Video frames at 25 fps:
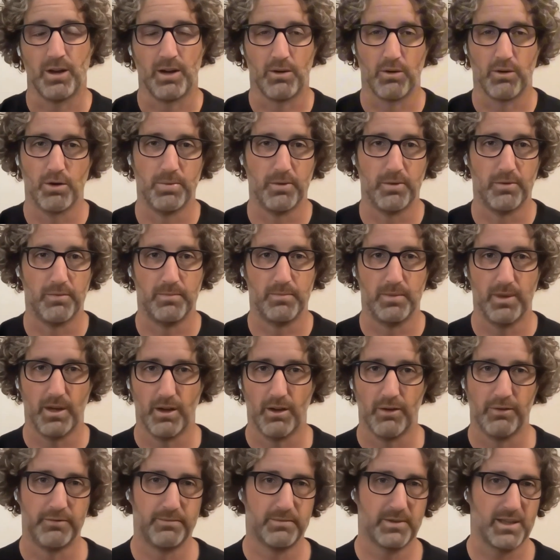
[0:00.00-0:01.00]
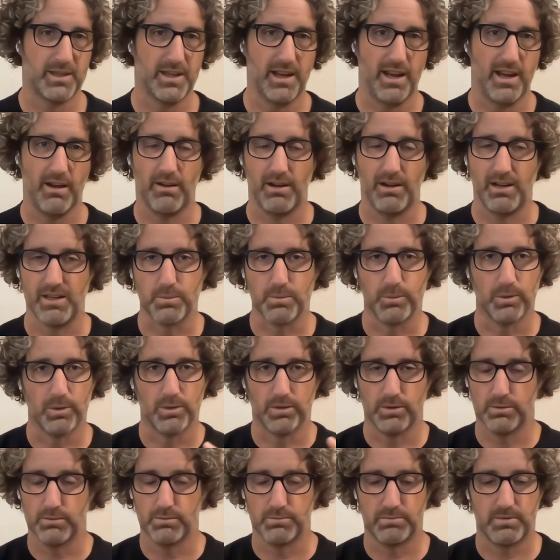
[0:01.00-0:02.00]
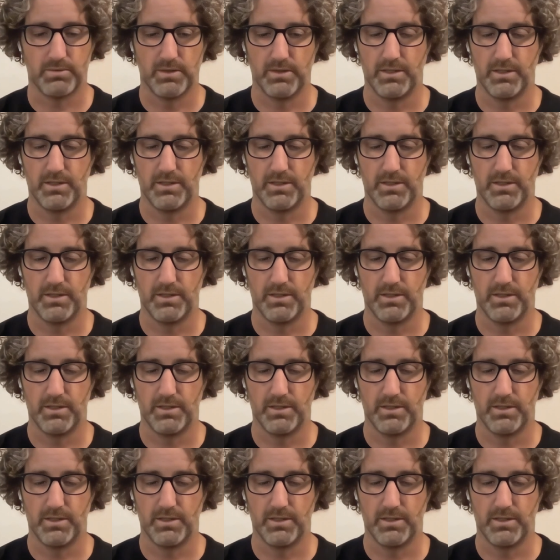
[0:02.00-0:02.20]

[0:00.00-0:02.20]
group of canaries will,